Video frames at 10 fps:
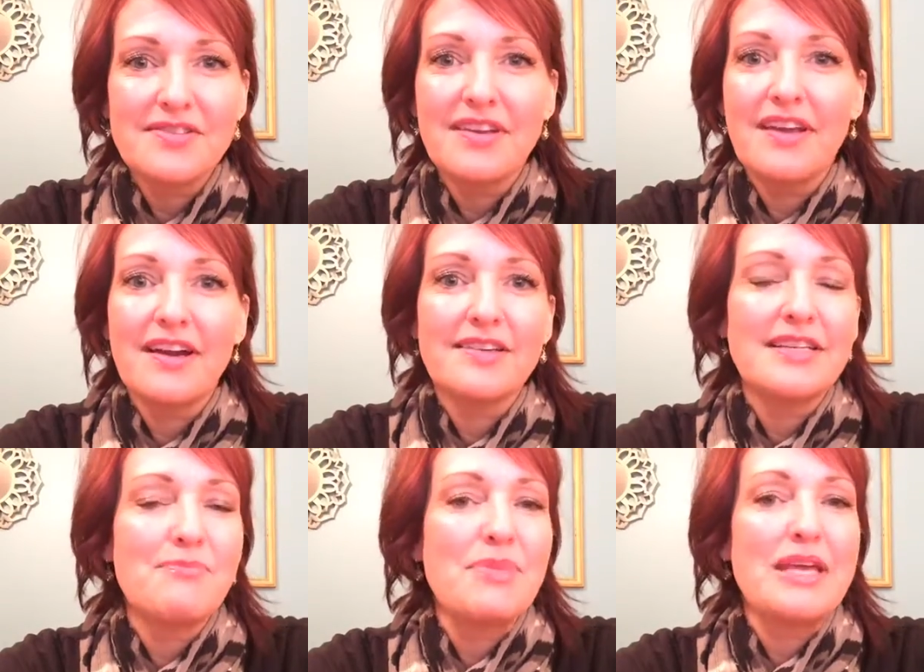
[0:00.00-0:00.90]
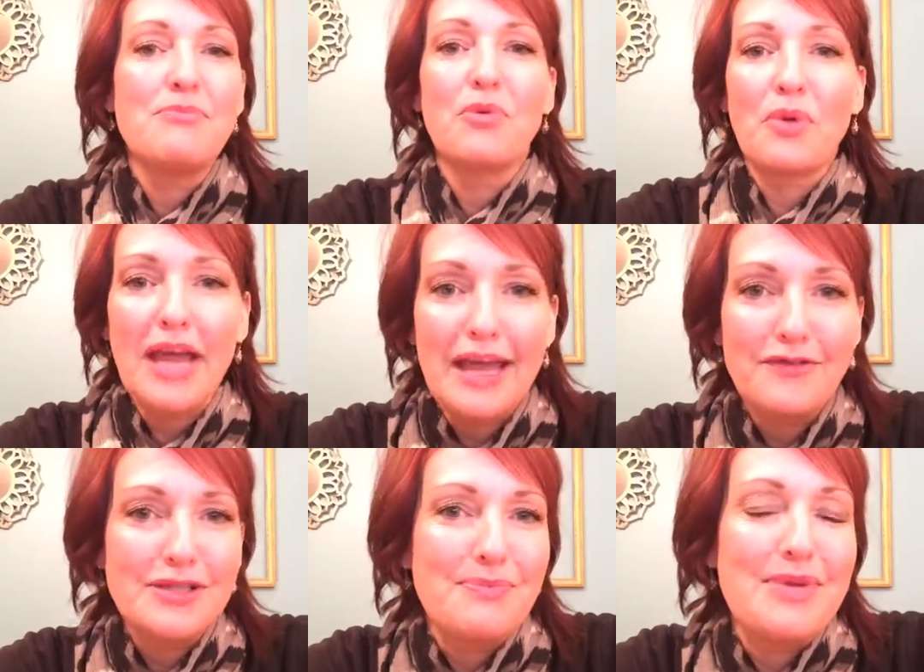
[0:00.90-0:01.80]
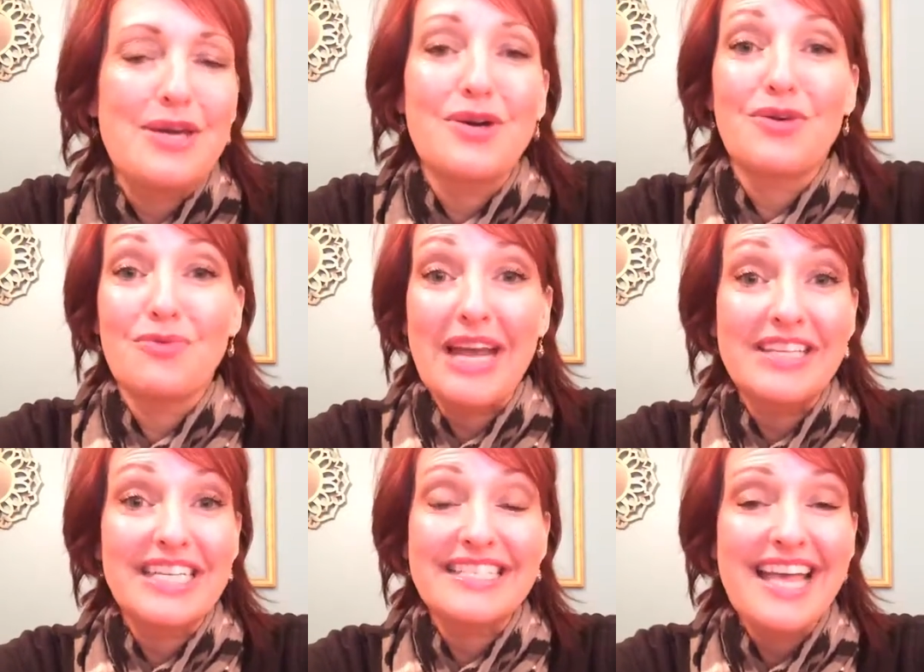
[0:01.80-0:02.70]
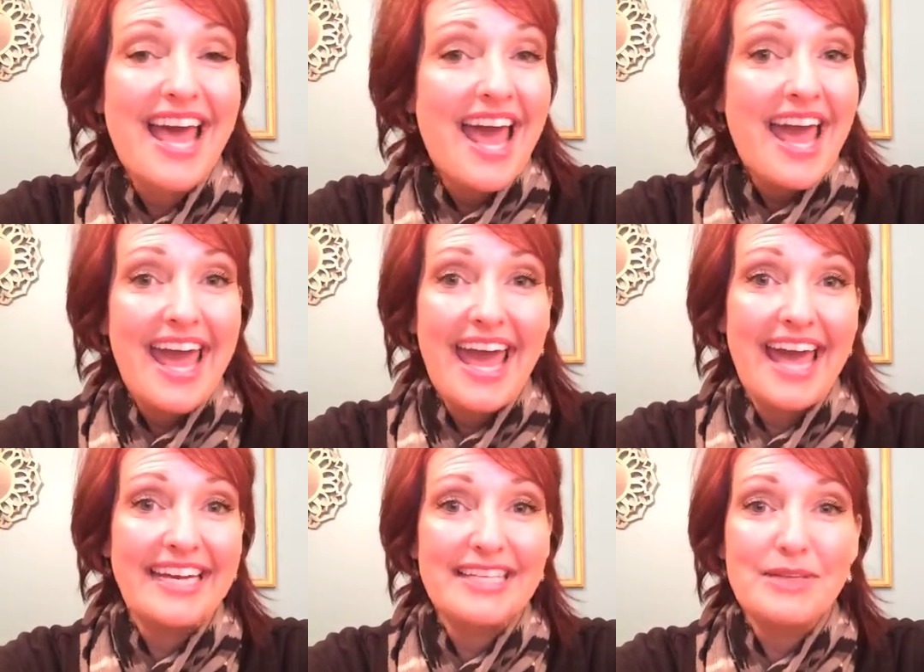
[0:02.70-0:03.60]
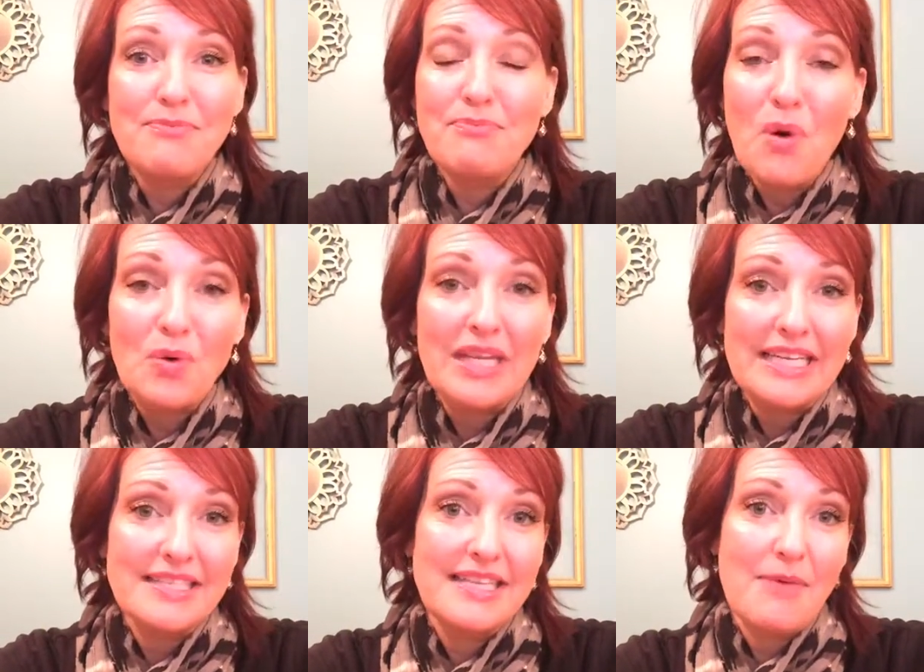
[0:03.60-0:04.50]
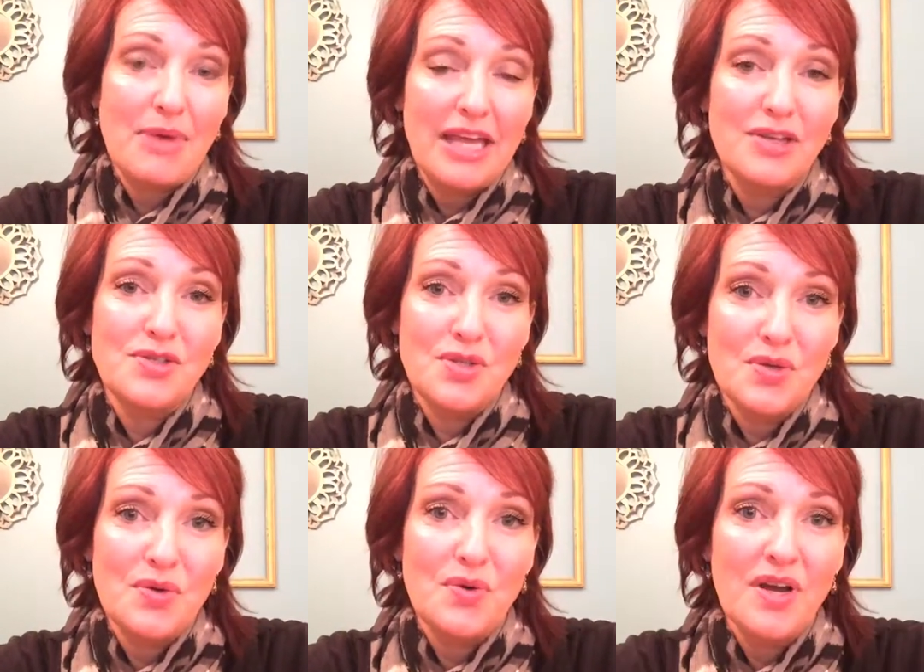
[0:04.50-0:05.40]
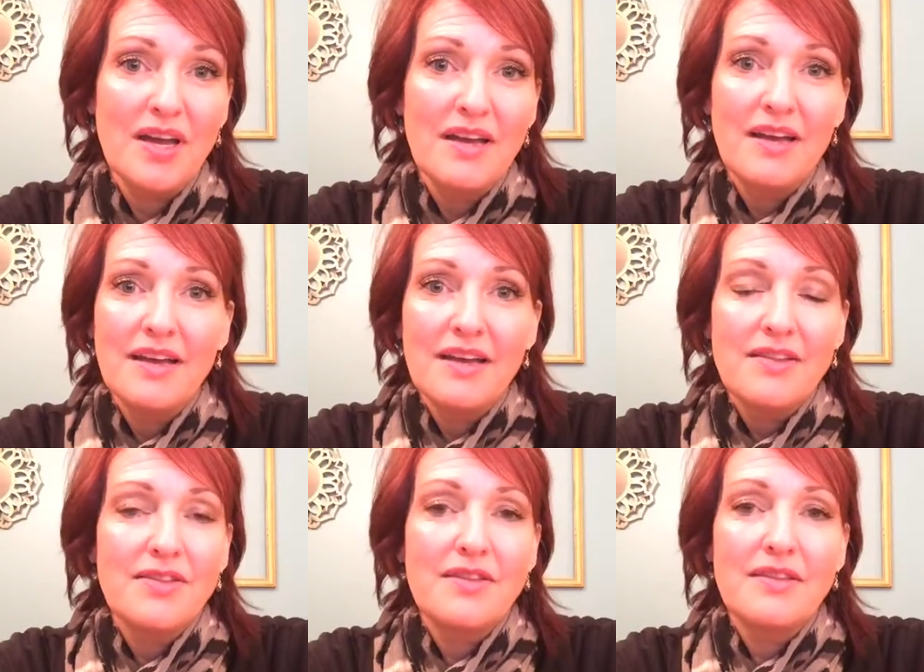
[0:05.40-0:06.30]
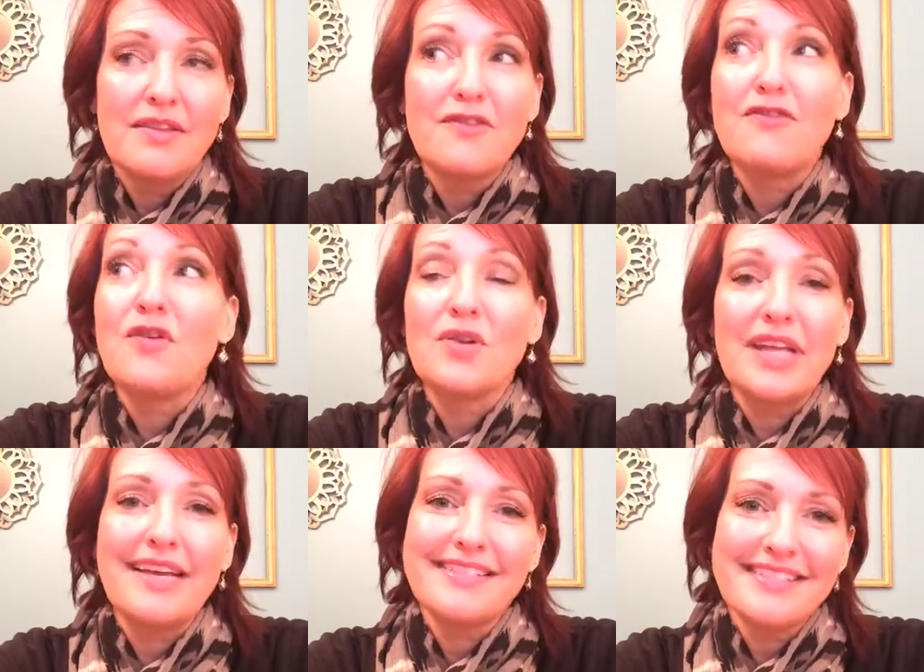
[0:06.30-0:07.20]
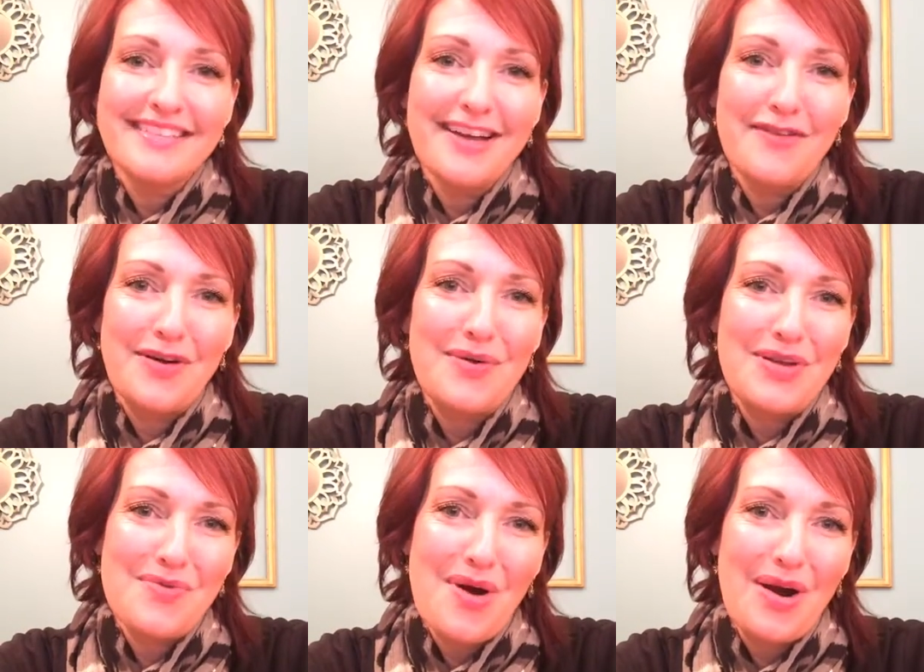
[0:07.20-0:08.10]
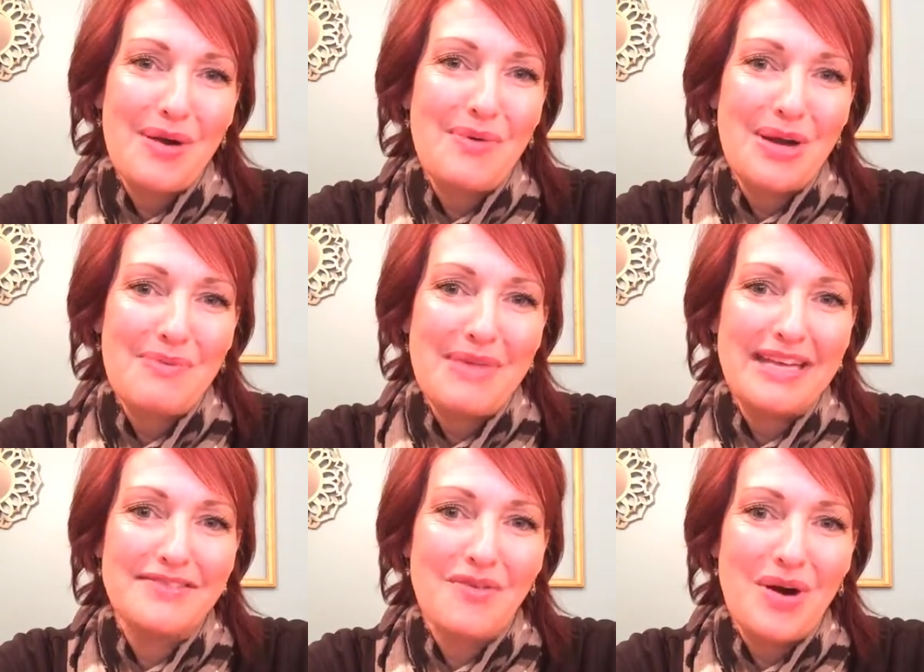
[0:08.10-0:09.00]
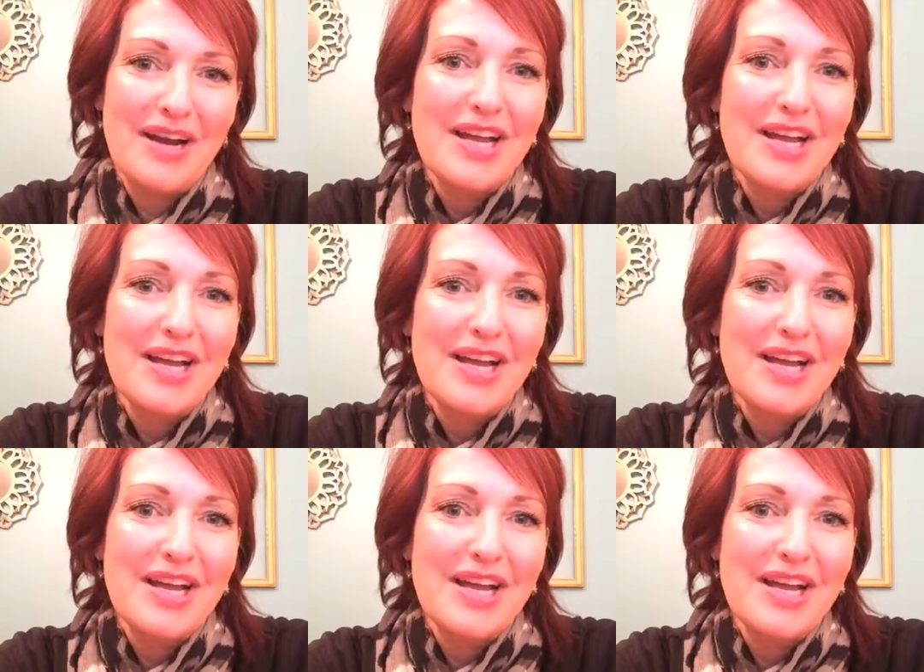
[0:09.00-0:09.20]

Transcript: a year to be brave, to be courageous, and to boldly step into the fullness of who you are and what you're made for.